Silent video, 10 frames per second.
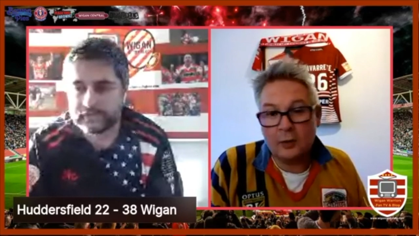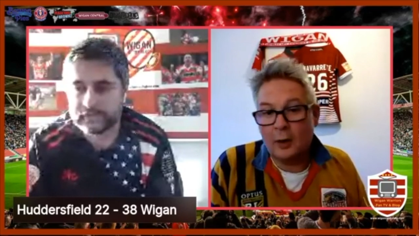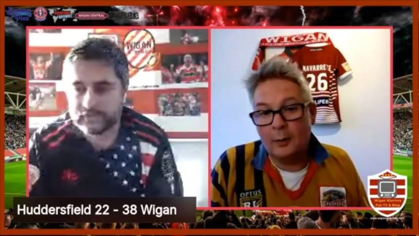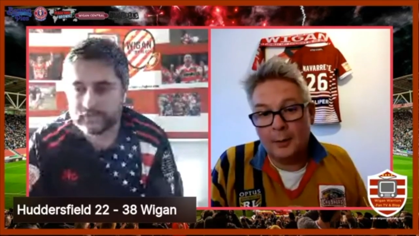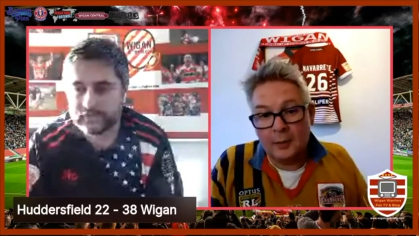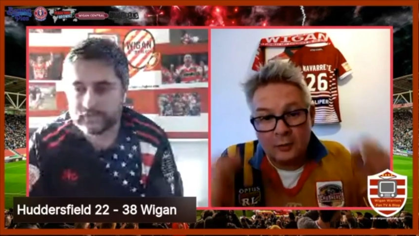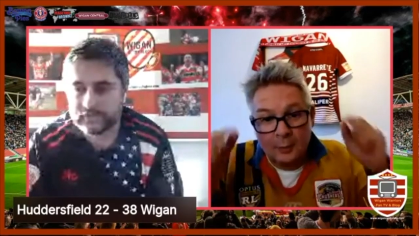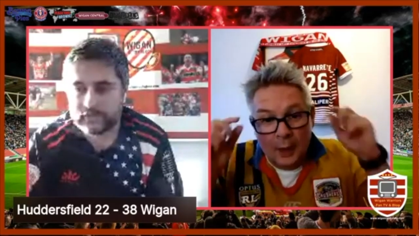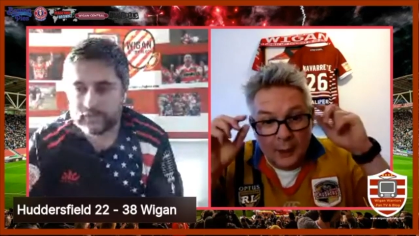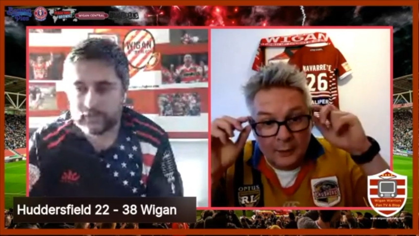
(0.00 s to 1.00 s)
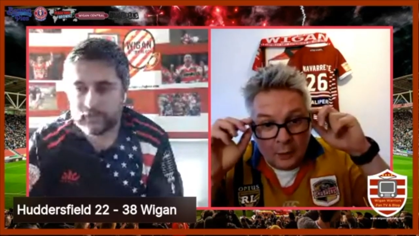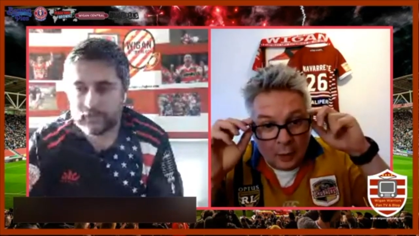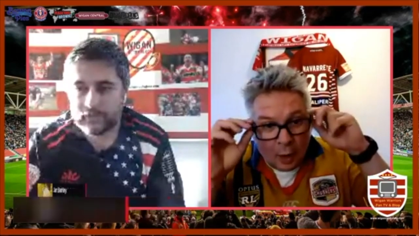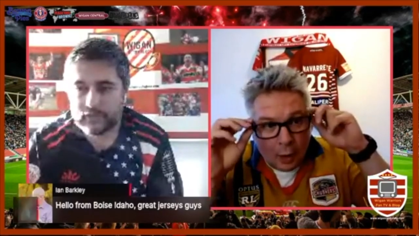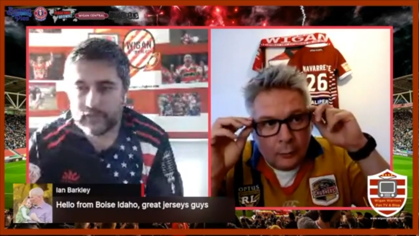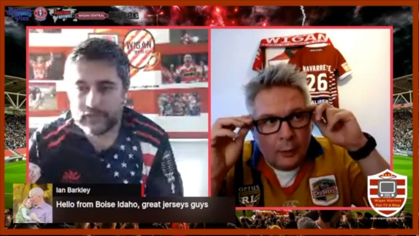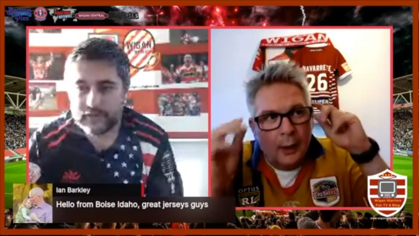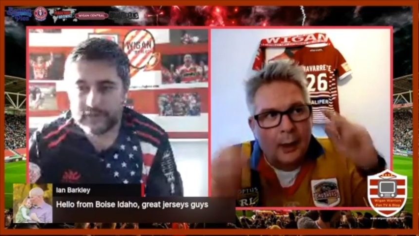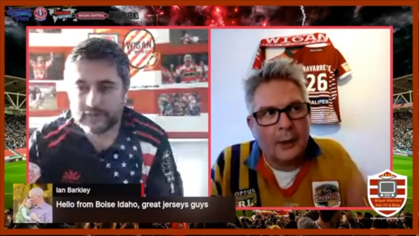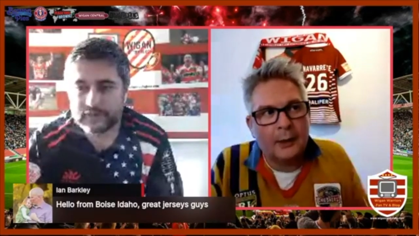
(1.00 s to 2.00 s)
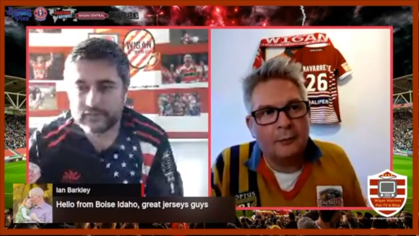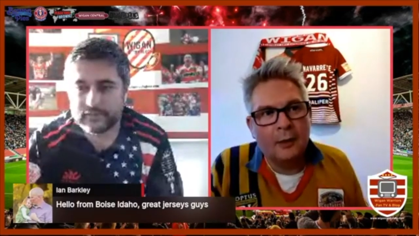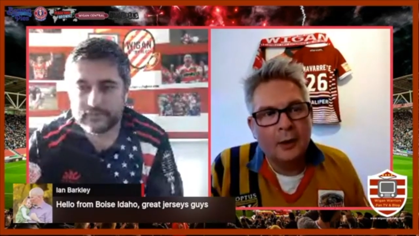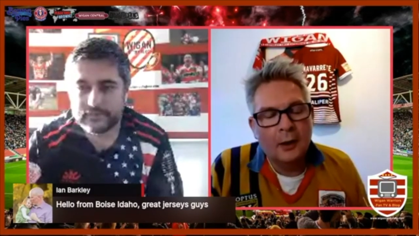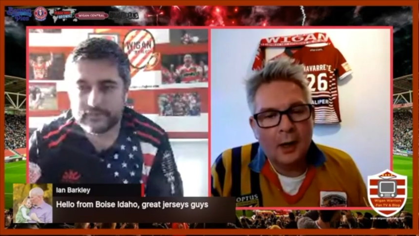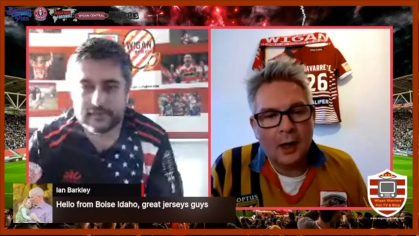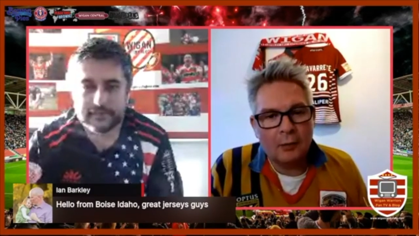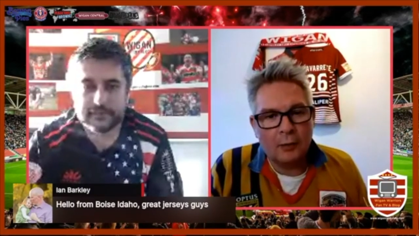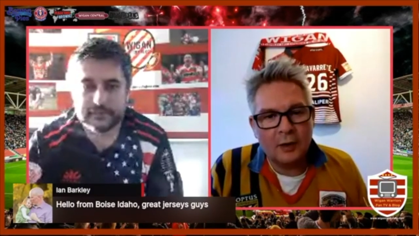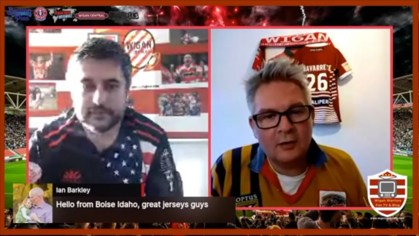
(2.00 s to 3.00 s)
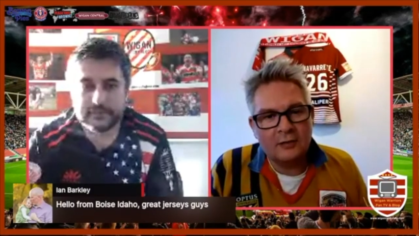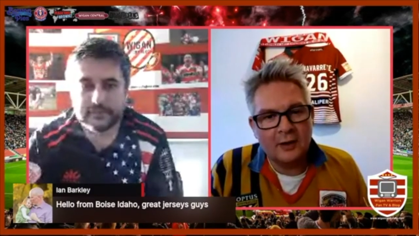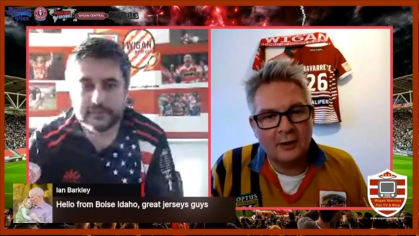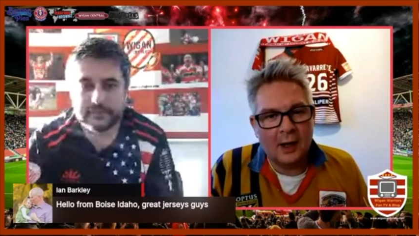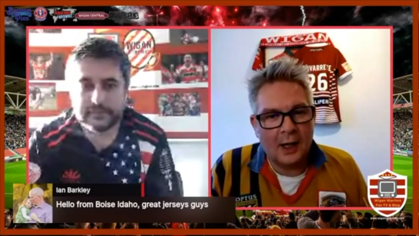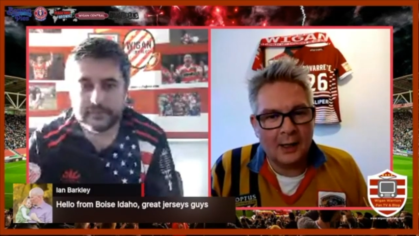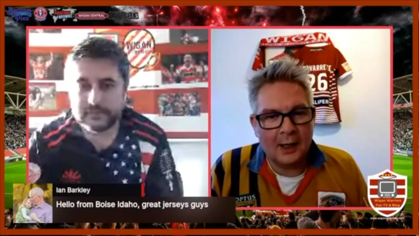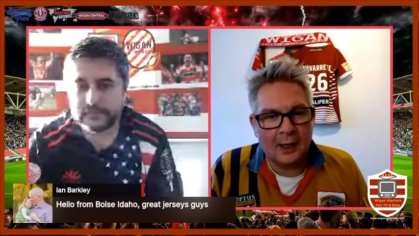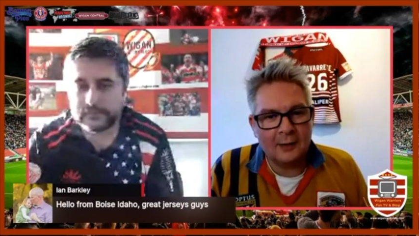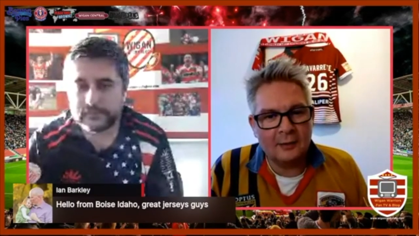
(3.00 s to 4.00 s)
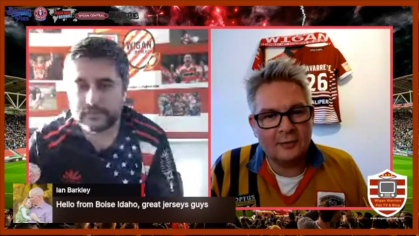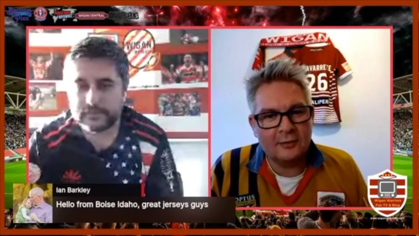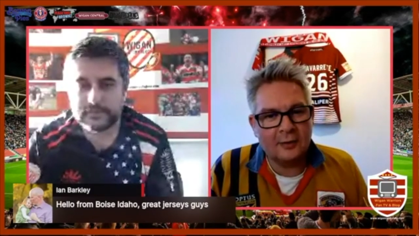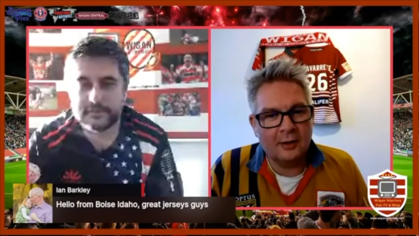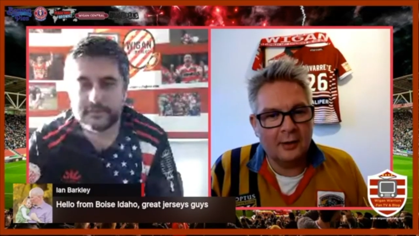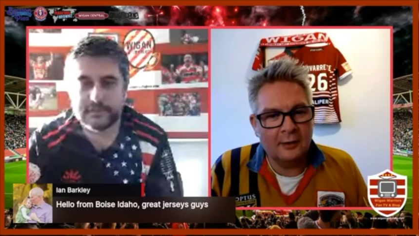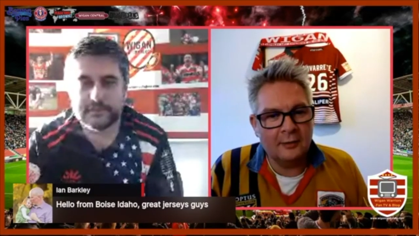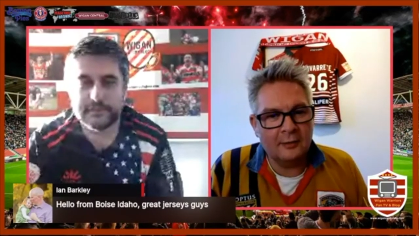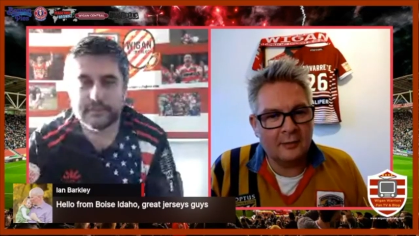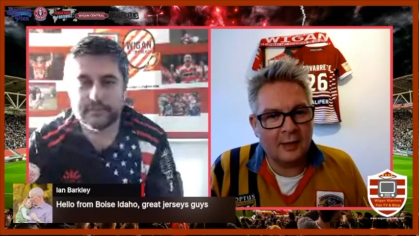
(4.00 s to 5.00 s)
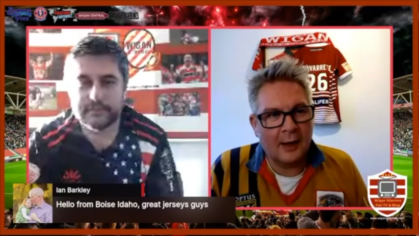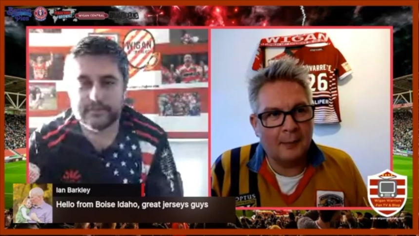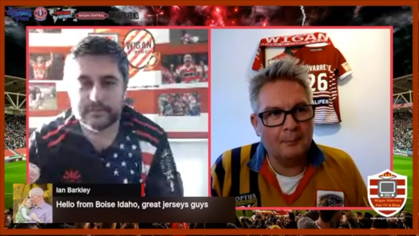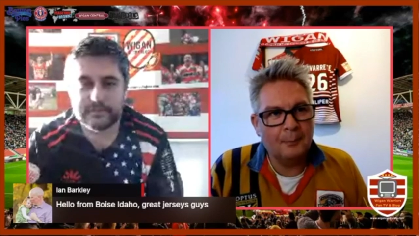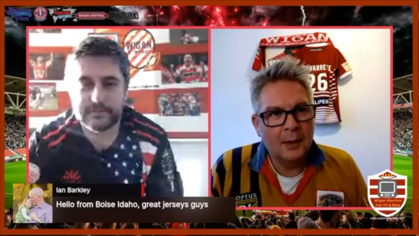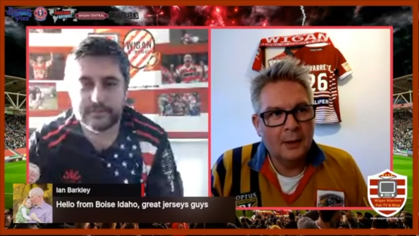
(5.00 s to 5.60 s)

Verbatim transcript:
Speaker 1: to, I mean, to, I didn't go. I've I've only seen the highlights, and um,